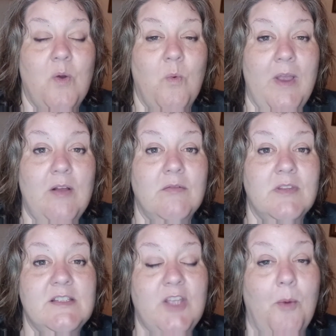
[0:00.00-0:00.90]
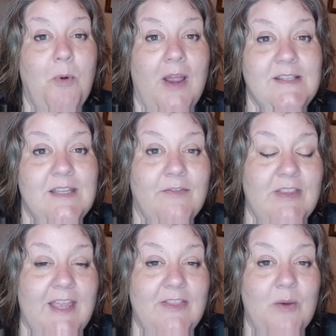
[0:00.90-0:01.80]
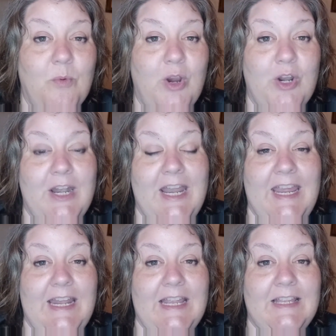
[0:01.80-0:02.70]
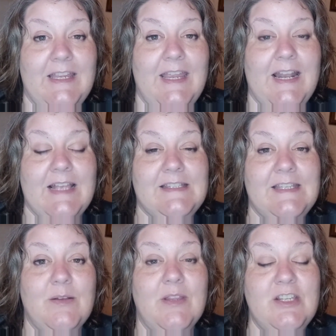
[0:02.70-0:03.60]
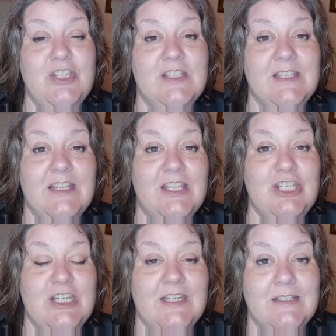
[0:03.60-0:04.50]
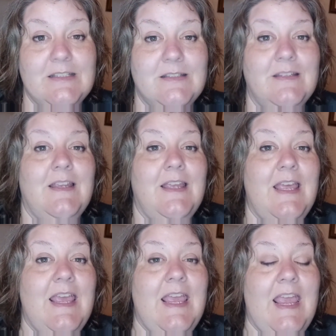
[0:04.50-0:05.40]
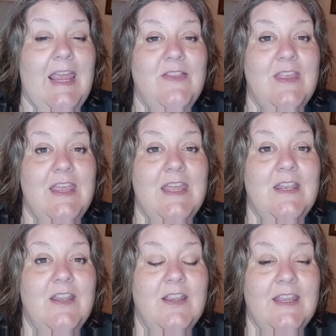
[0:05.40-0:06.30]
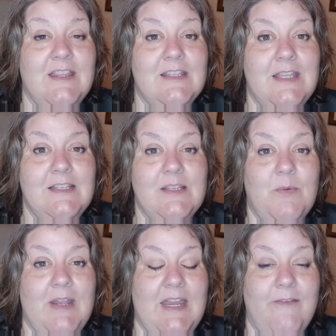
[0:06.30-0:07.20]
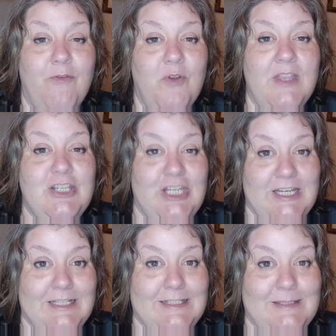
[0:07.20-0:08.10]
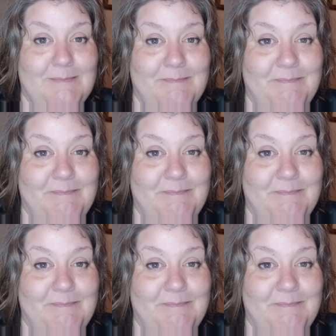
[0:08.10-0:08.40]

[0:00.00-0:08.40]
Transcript: well, let's go price everything that we're going to need. And I said, let's just get the chicks and then get the things that we need for the chicks.